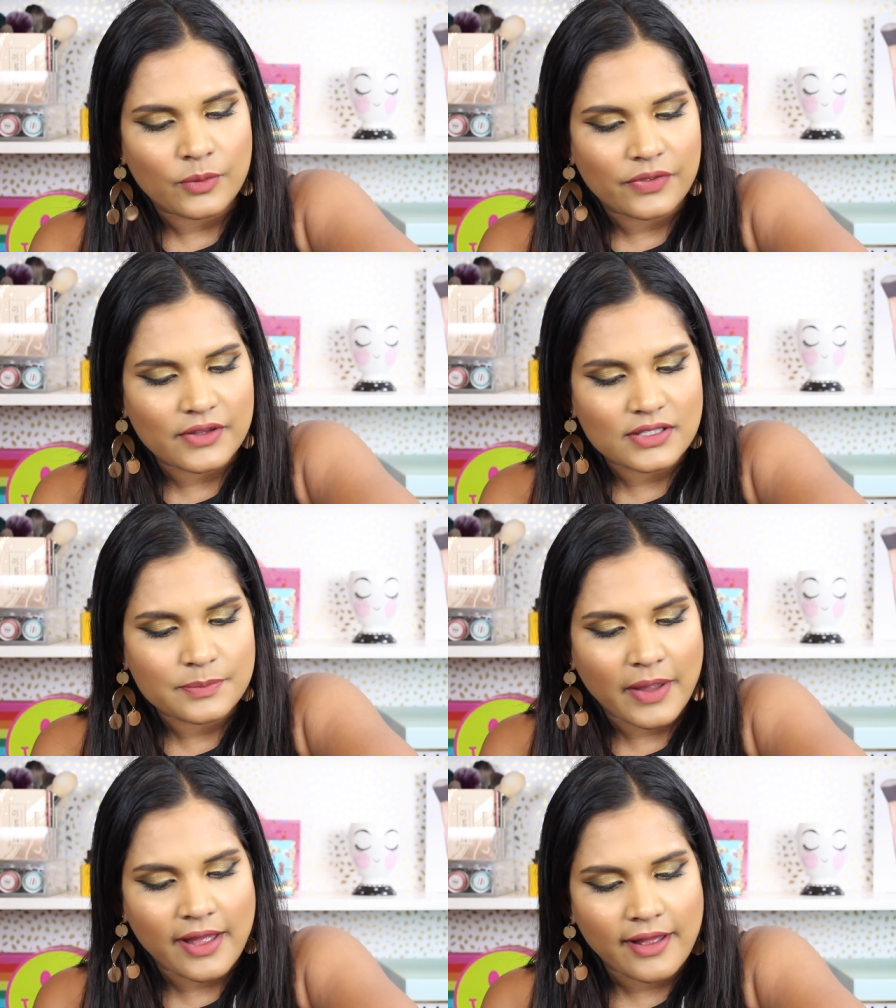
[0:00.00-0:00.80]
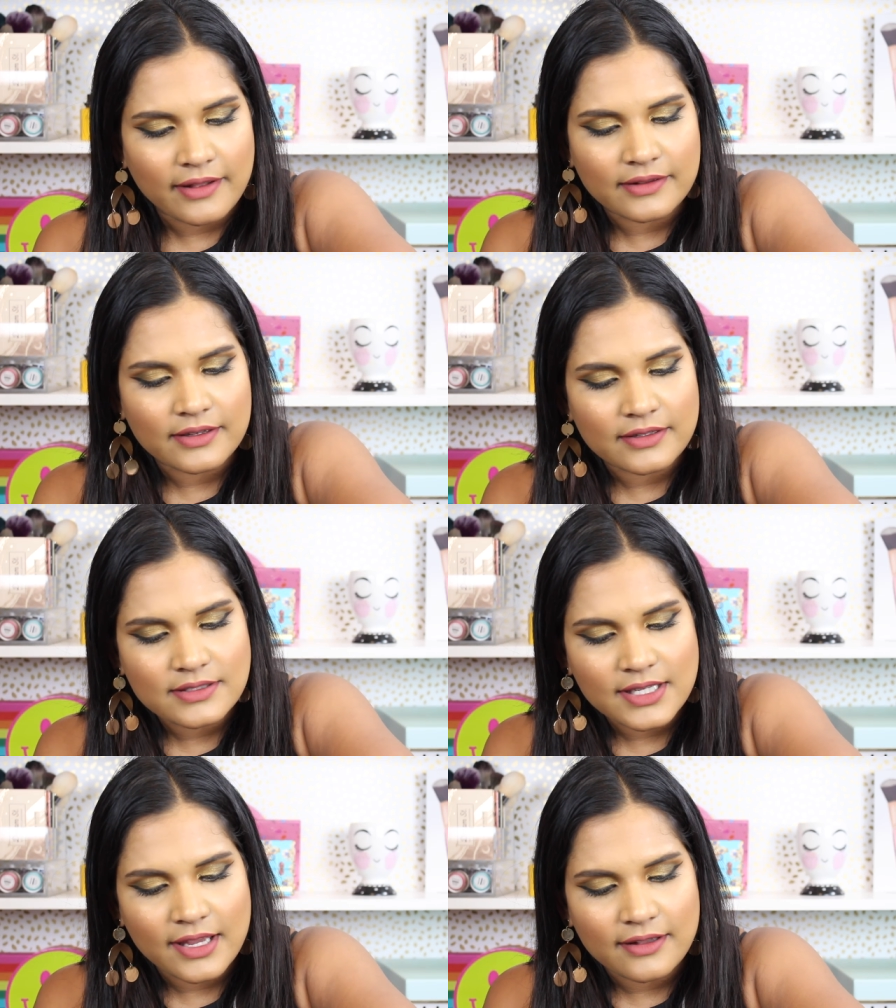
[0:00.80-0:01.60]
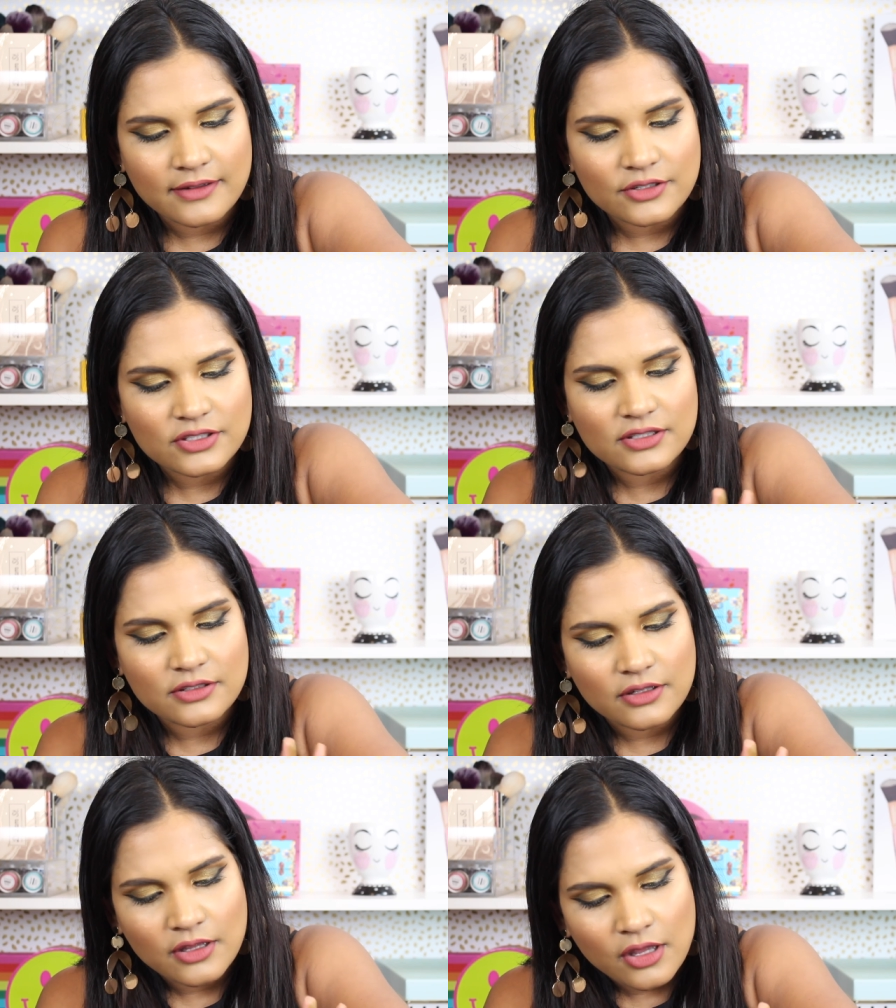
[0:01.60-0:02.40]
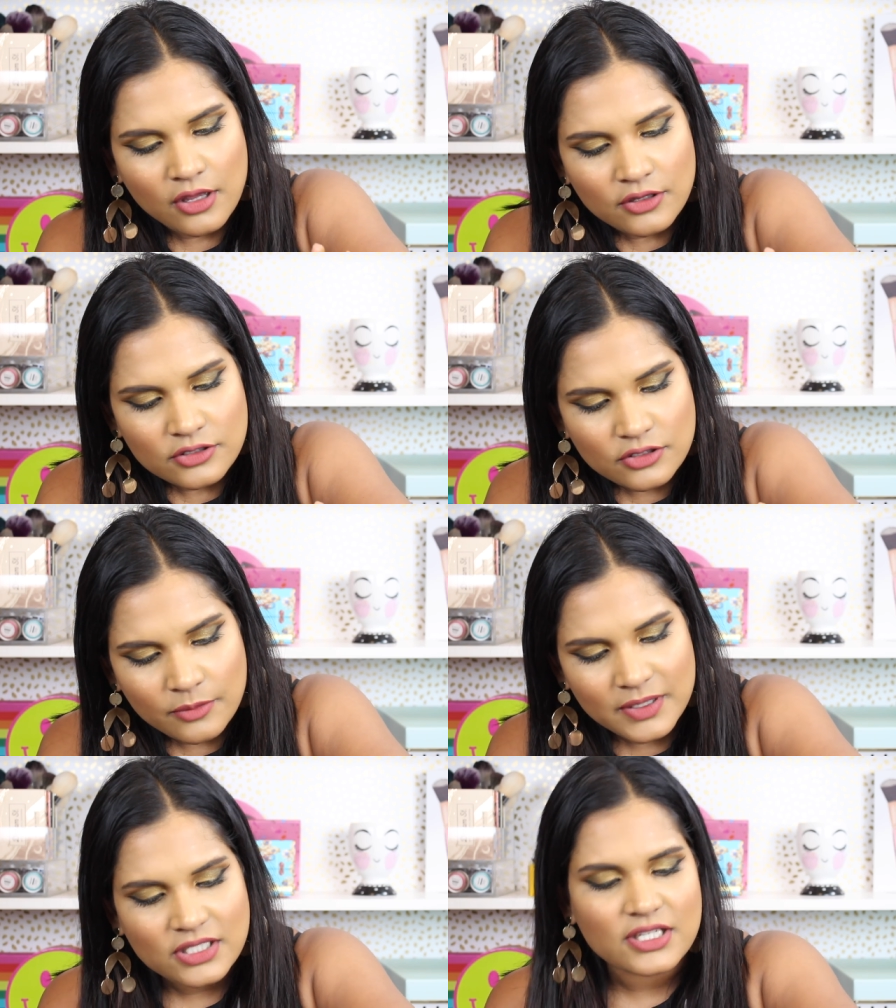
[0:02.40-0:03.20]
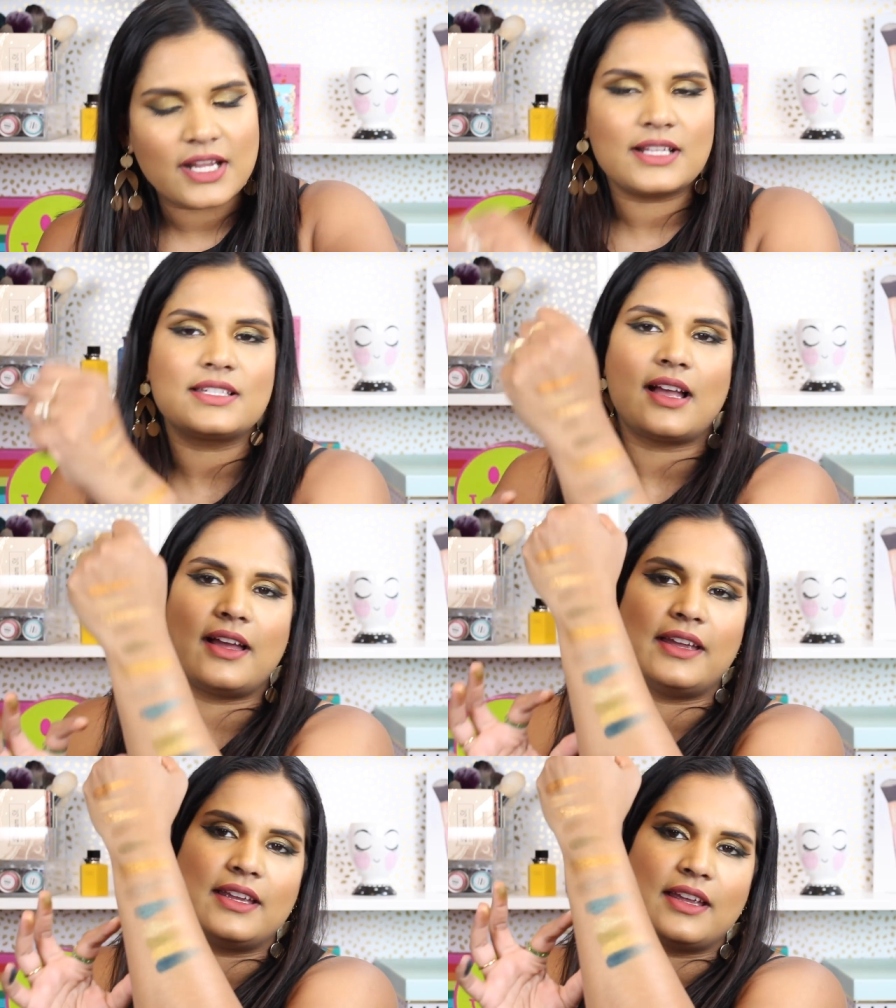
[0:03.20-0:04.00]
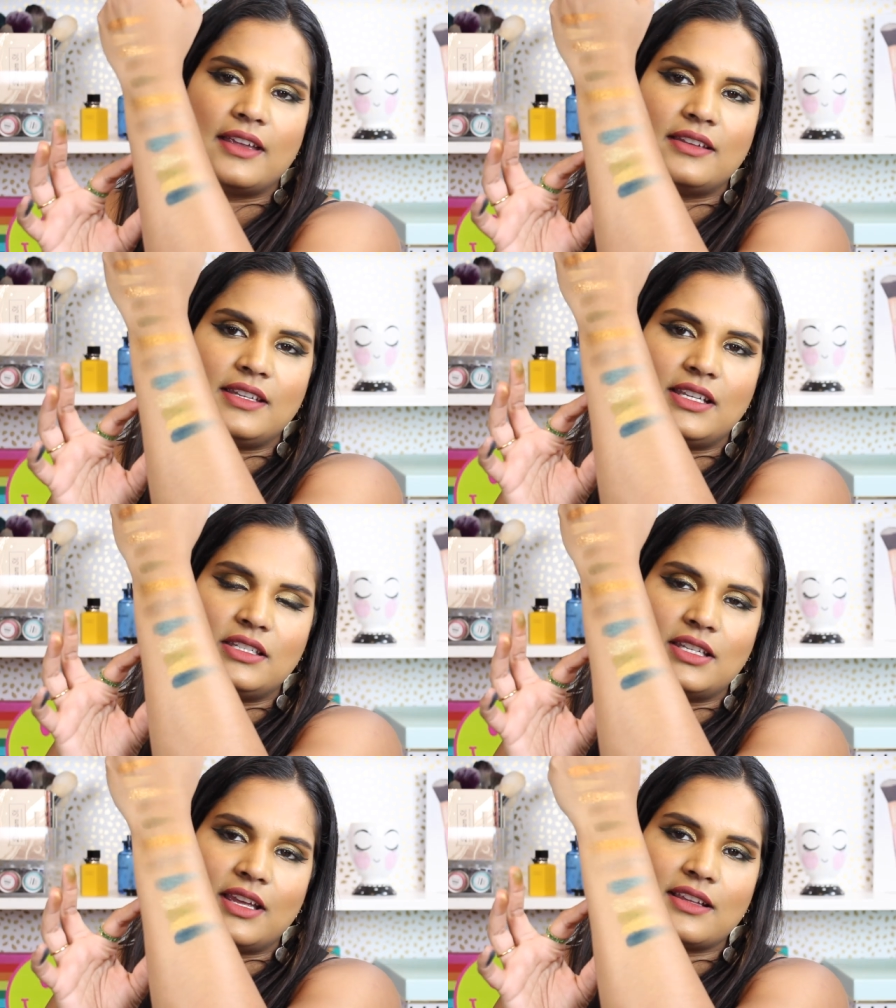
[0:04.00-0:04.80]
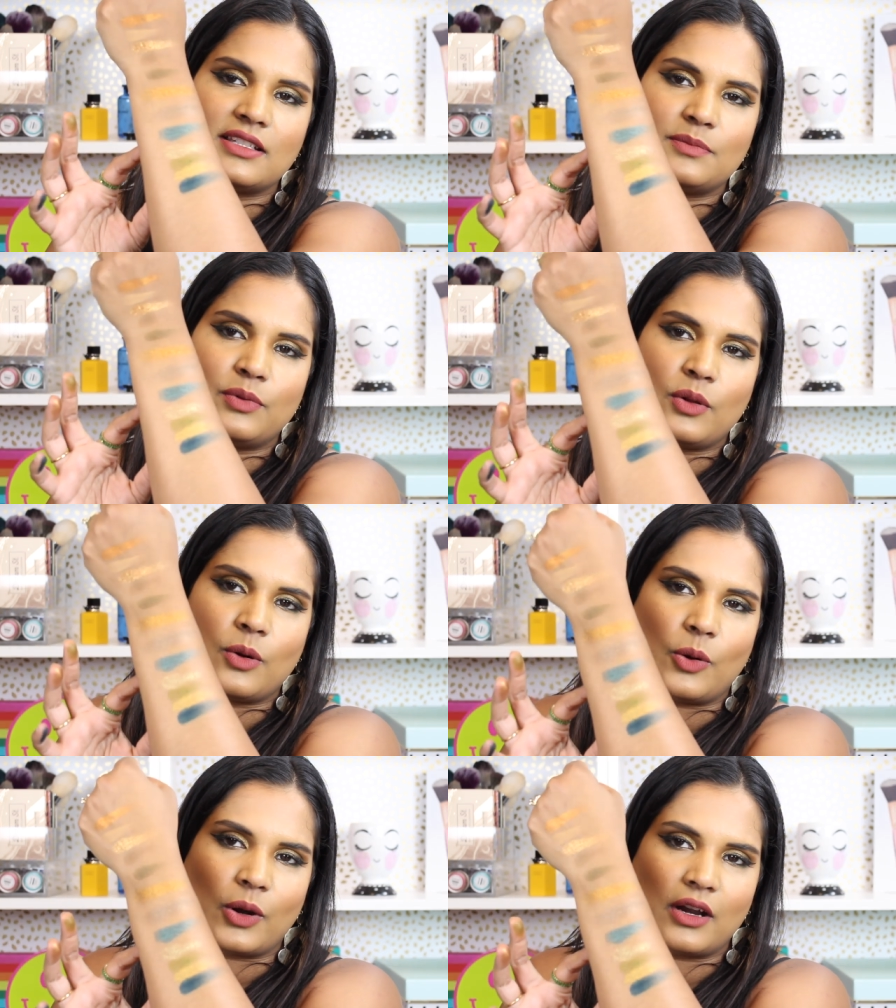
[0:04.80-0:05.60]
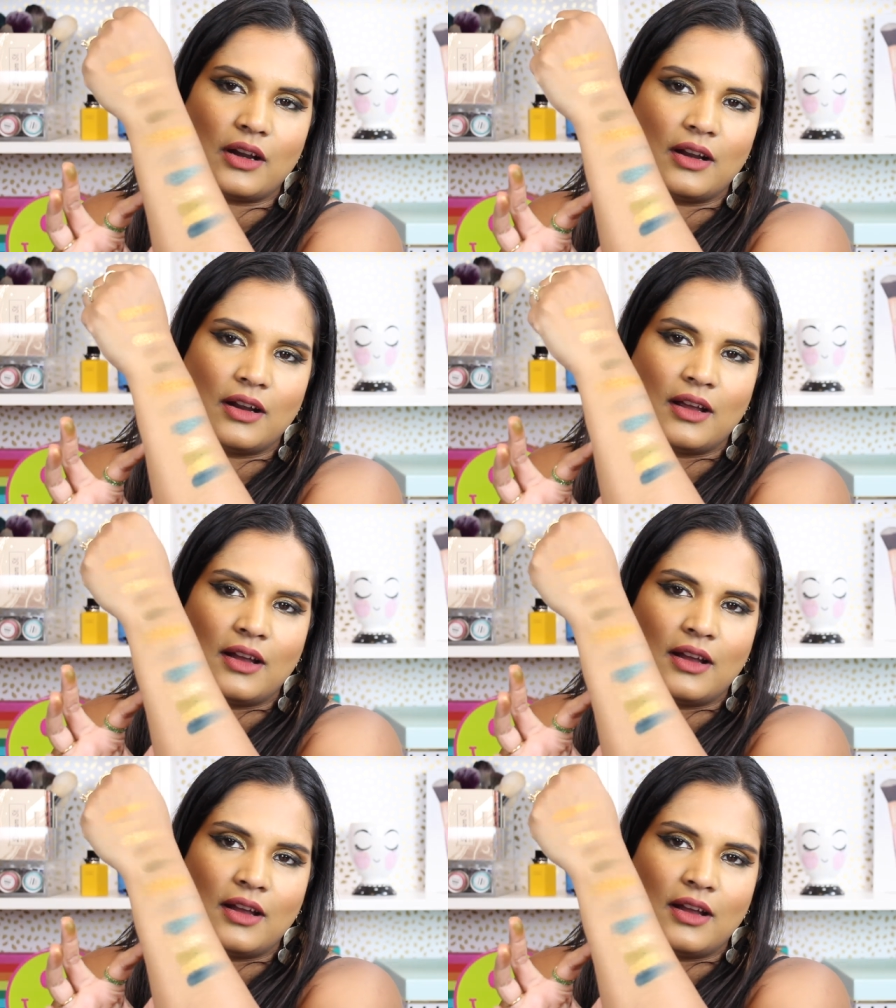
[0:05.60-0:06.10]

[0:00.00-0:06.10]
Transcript: with this palette, and there's still so many shades I need to explore.